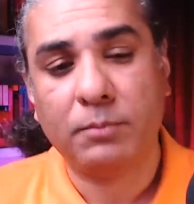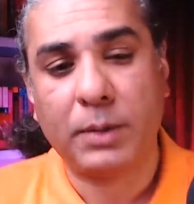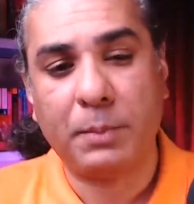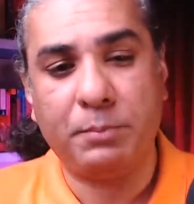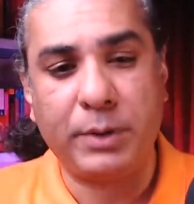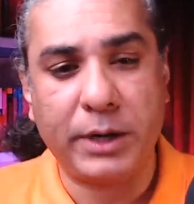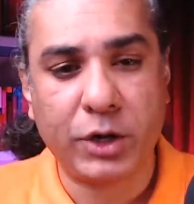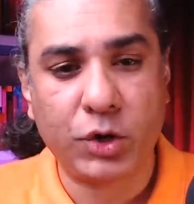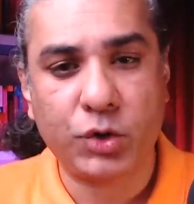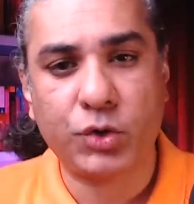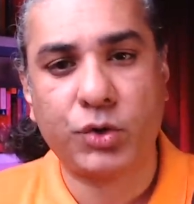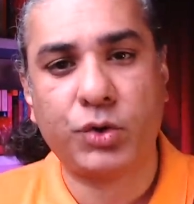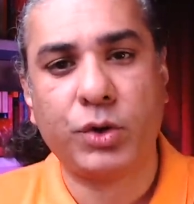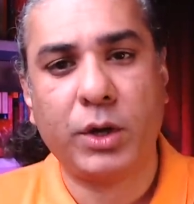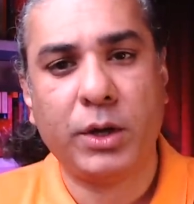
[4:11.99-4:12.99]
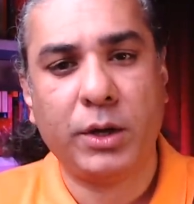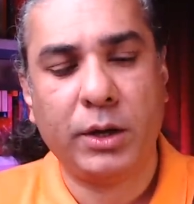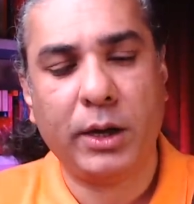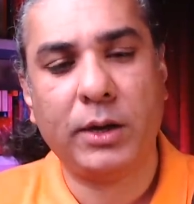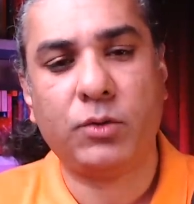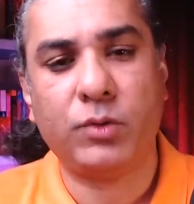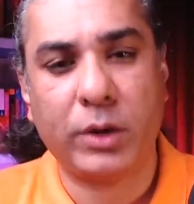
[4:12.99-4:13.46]
by British
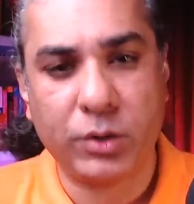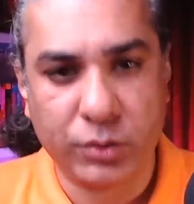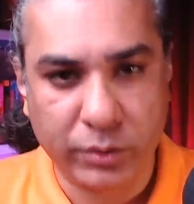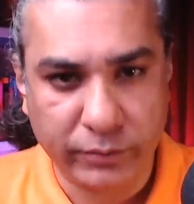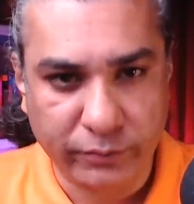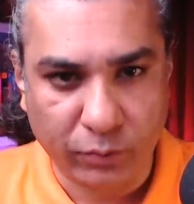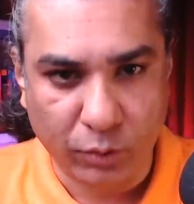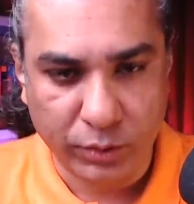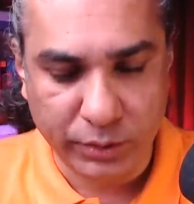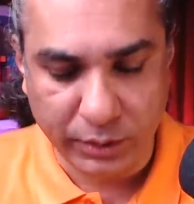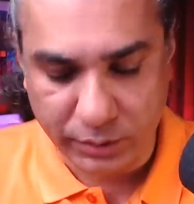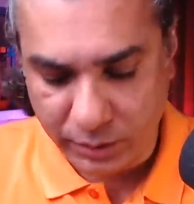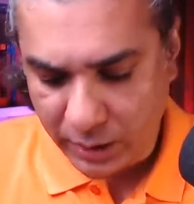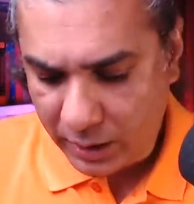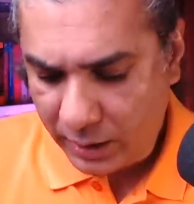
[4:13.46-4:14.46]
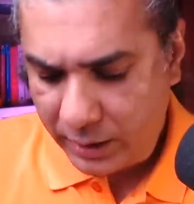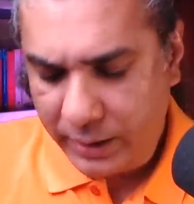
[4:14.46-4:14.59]
and Russian forces.